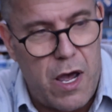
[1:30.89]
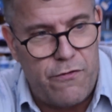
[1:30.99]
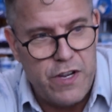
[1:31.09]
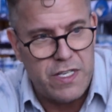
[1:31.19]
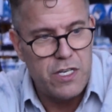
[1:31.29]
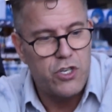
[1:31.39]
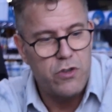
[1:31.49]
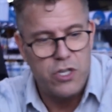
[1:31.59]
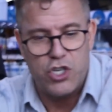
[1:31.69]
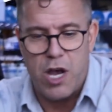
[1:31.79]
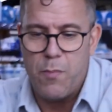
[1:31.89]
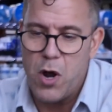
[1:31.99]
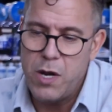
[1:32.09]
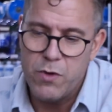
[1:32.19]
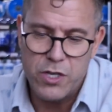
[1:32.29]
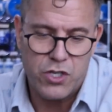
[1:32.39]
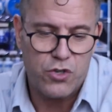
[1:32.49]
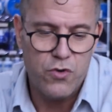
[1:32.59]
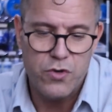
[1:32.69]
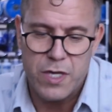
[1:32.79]
fits into, the jet body, when this
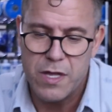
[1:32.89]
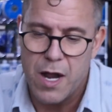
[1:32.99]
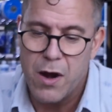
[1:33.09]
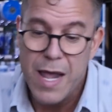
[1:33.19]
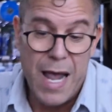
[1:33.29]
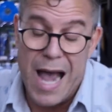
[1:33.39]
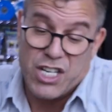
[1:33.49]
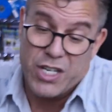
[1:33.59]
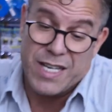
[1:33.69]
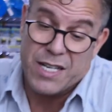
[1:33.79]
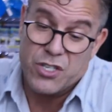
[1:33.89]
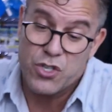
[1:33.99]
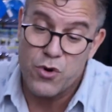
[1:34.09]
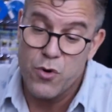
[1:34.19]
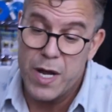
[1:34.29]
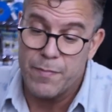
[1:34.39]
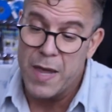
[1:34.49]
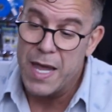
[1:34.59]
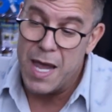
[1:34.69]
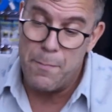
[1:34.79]
screws in there, actually it doesn't screw in,
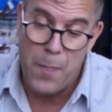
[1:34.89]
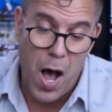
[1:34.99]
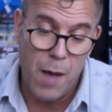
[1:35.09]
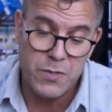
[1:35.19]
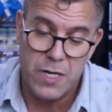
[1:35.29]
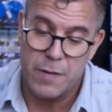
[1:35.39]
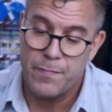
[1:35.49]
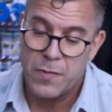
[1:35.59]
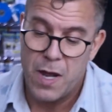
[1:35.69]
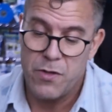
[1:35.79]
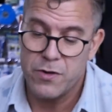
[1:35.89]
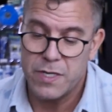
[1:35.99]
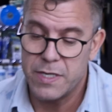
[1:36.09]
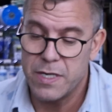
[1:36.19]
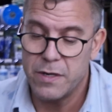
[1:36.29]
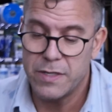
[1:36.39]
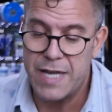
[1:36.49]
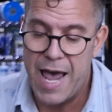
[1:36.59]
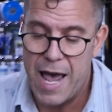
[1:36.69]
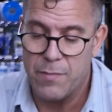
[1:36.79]
it pops in. And there's these little
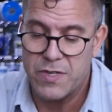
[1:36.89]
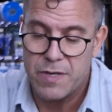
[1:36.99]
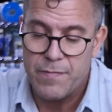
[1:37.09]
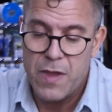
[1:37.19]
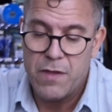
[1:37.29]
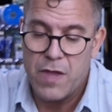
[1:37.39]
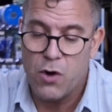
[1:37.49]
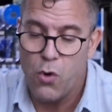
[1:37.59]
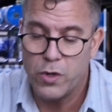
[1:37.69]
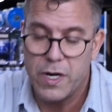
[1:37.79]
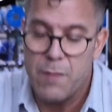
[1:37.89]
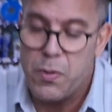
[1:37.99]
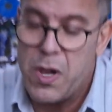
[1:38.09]
tabs that hold it in